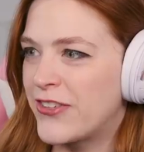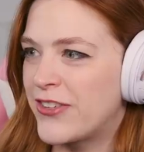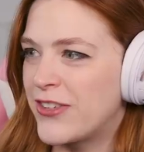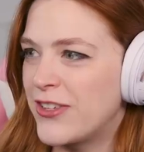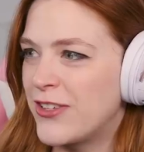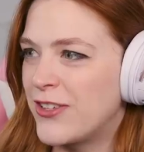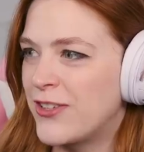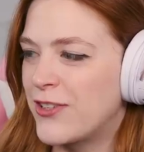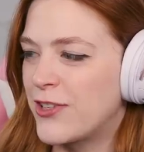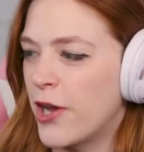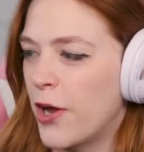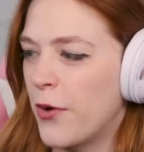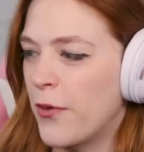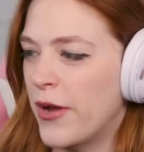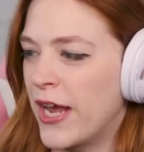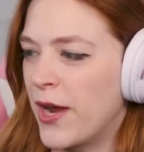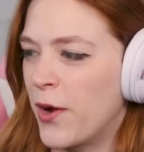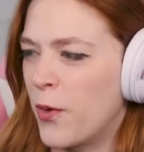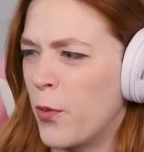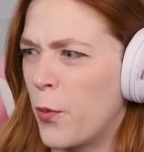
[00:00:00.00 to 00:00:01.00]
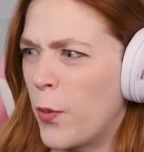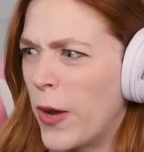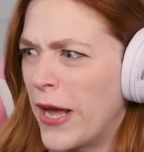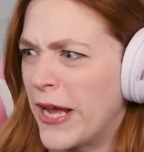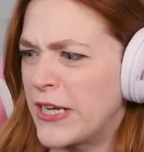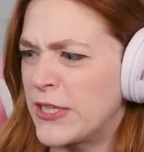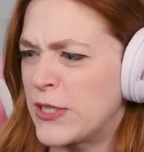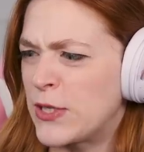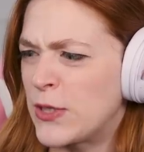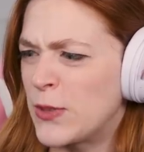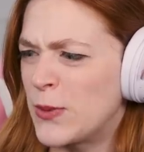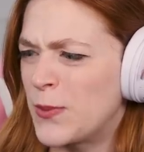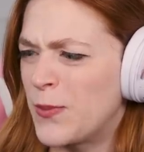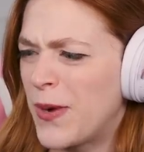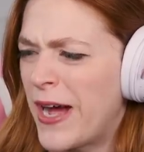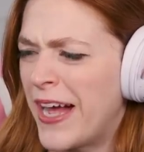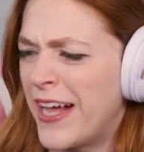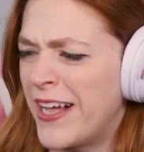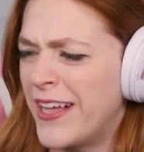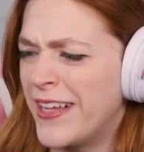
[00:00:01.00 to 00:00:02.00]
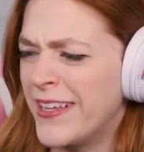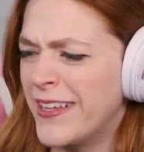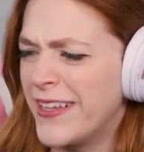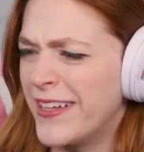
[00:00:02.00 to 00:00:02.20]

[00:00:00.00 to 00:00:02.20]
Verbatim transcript: This is going way too well.